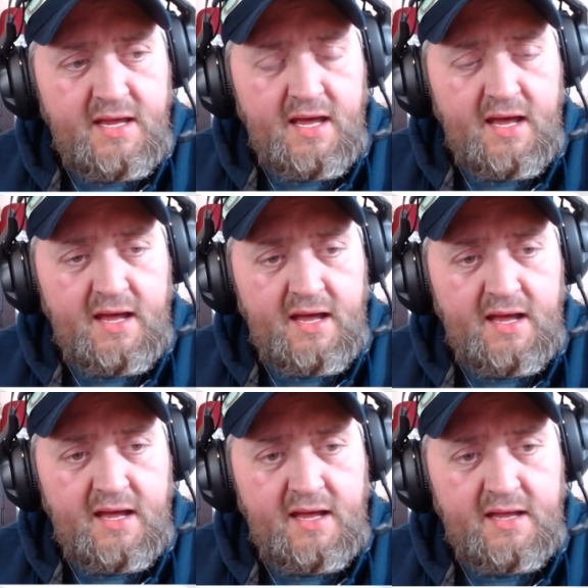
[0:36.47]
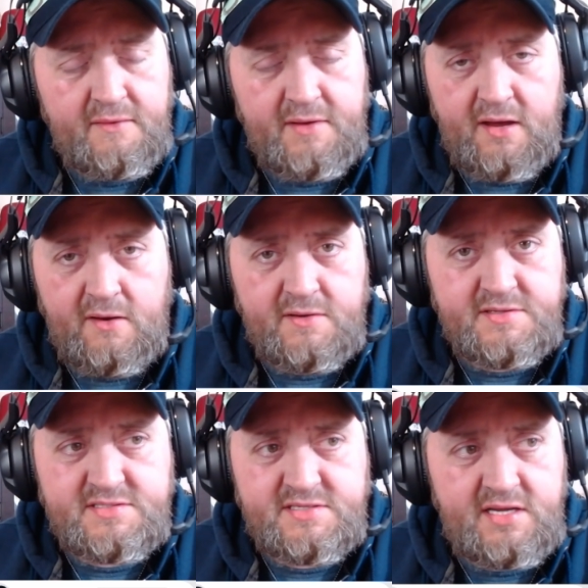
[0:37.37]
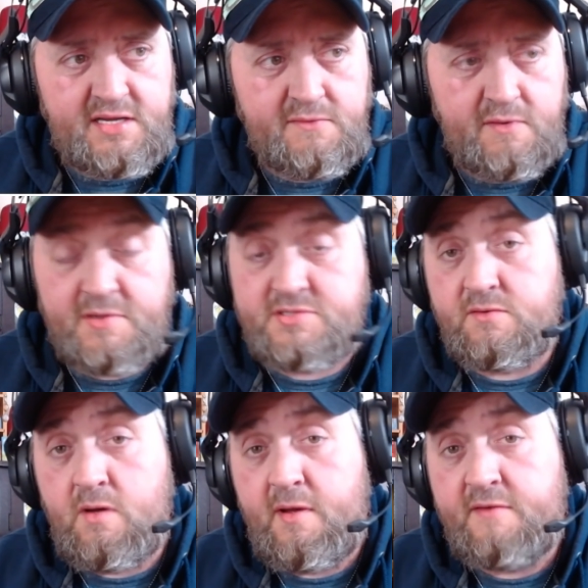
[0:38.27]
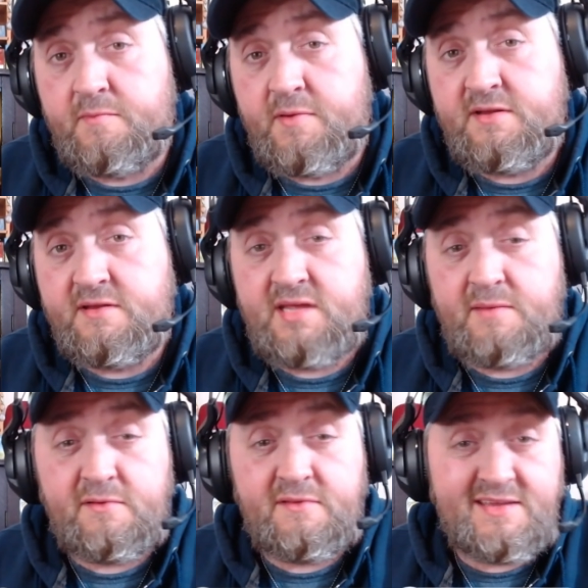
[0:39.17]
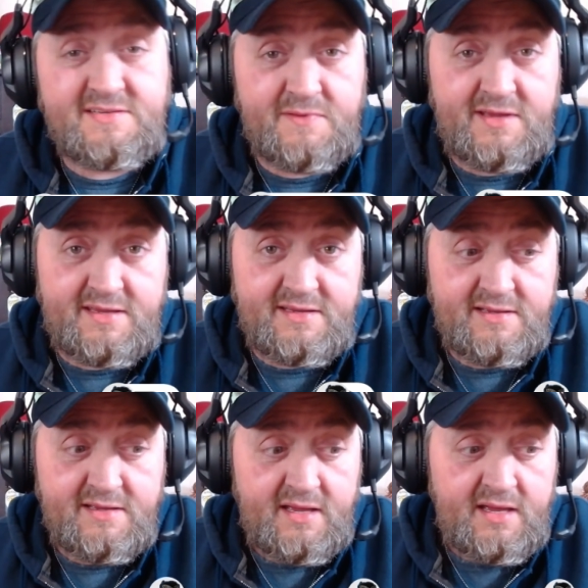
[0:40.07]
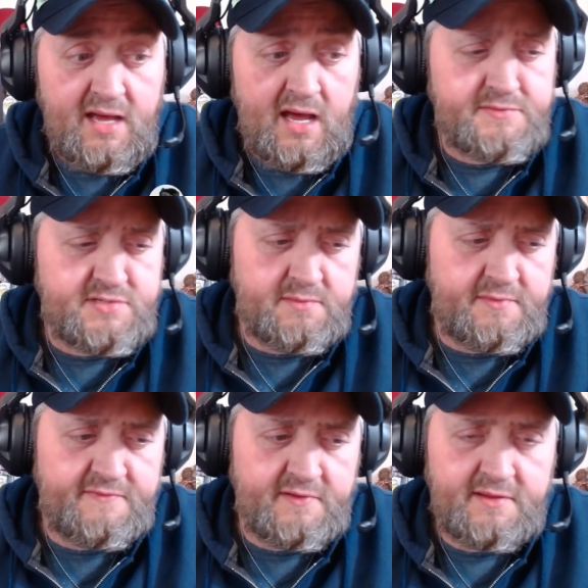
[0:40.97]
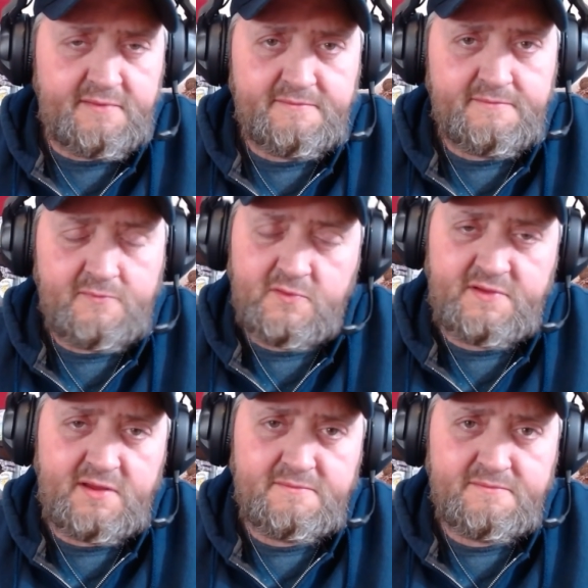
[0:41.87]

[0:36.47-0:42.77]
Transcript: Here we go. Let's see what Mitchell Webb have to bring to the table this week. I'm sure it'll be funny. We'll see.